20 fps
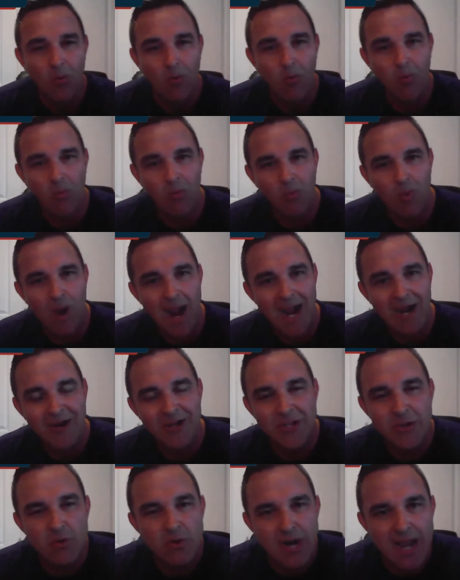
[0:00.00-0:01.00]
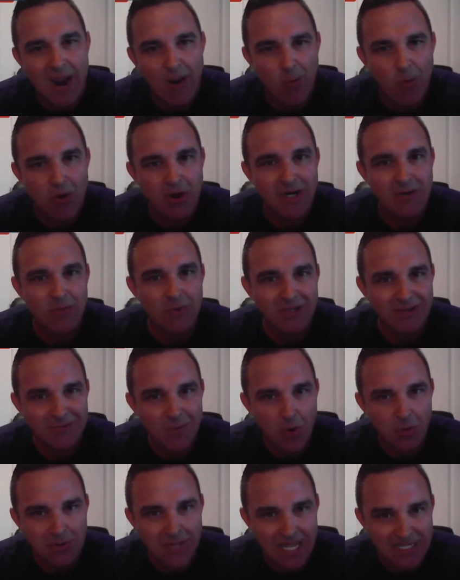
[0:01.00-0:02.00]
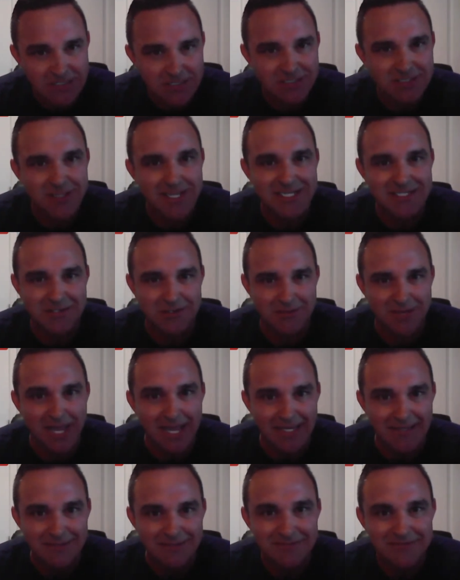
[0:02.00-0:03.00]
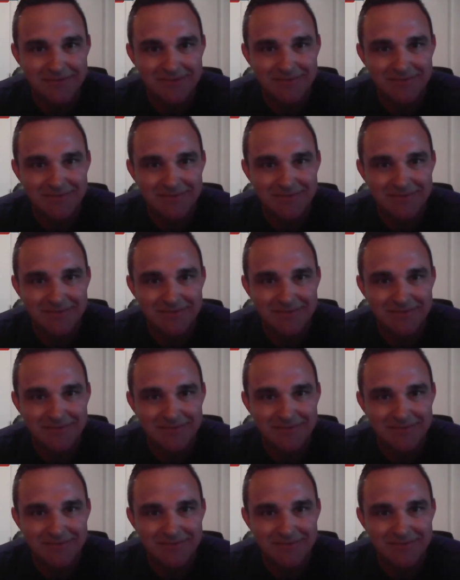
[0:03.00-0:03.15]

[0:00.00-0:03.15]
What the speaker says: Why are you not working with your own legislature then?